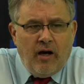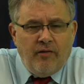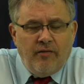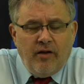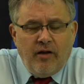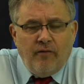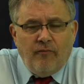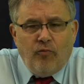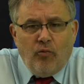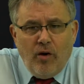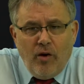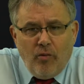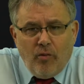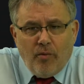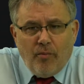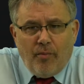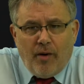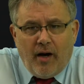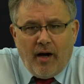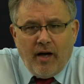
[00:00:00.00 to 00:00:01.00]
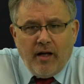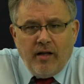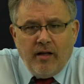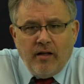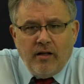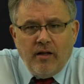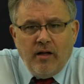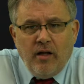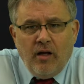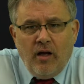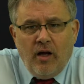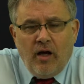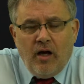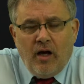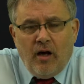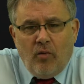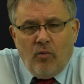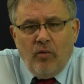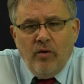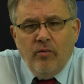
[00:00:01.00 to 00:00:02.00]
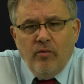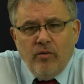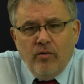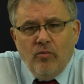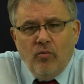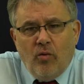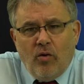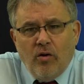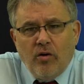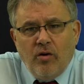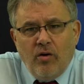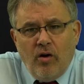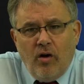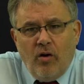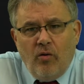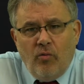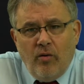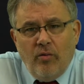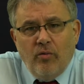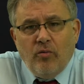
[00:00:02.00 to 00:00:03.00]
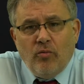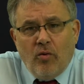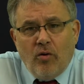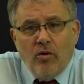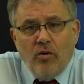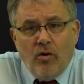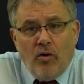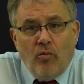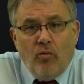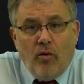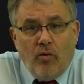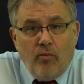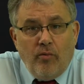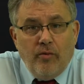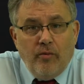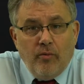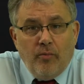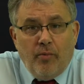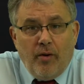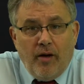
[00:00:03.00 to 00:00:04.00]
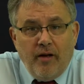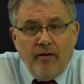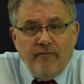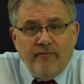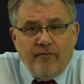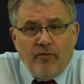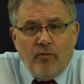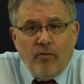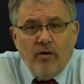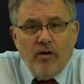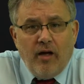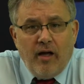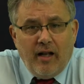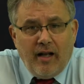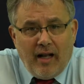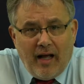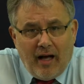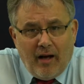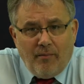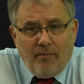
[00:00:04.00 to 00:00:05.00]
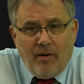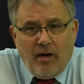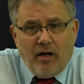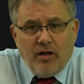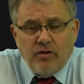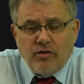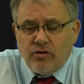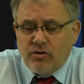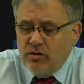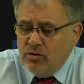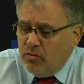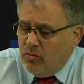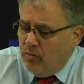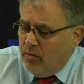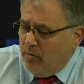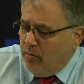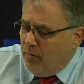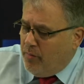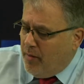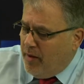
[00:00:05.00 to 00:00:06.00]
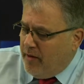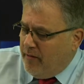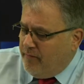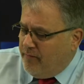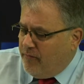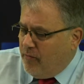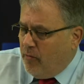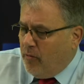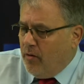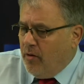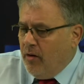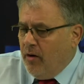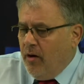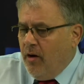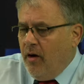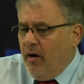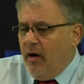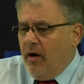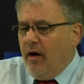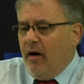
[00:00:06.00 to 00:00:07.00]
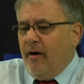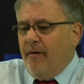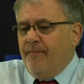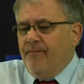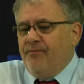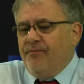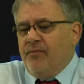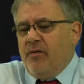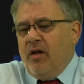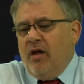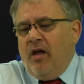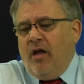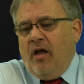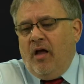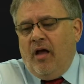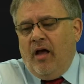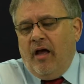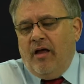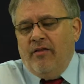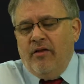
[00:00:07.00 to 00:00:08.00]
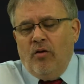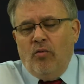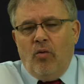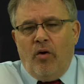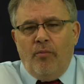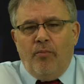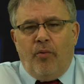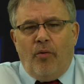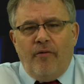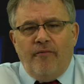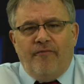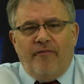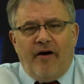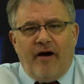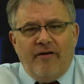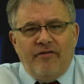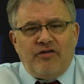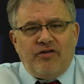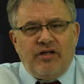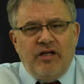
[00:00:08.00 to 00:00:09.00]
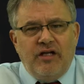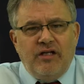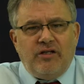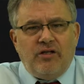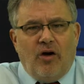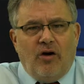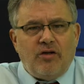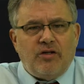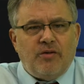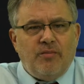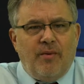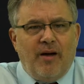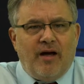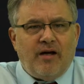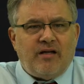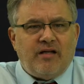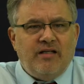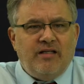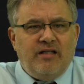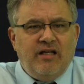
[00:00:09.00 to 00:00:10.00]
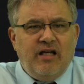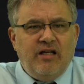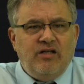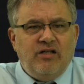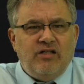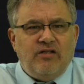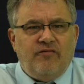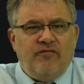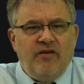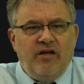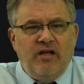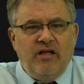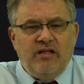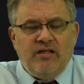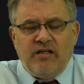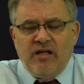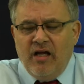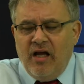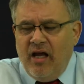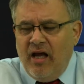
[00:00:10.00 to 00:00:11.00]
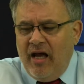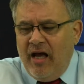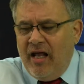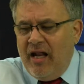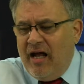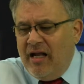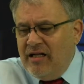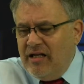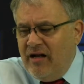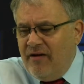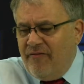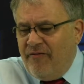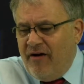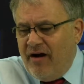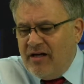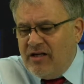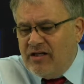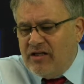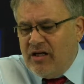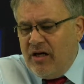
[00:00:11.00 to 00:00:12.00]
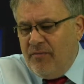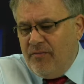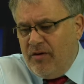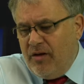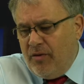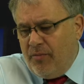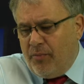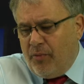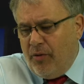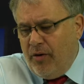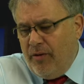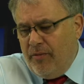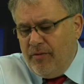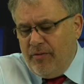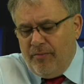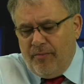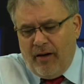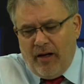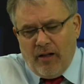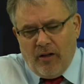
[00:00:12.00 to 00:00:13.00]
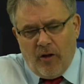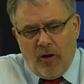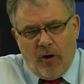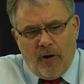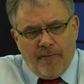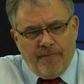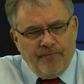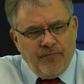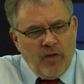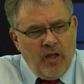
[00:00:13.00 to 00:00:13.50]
that if we were buying it, we would want to know what we were paying for and how much we were paying for. And then 1.5C talks about contingent fees and identifies some that are prohibited by law.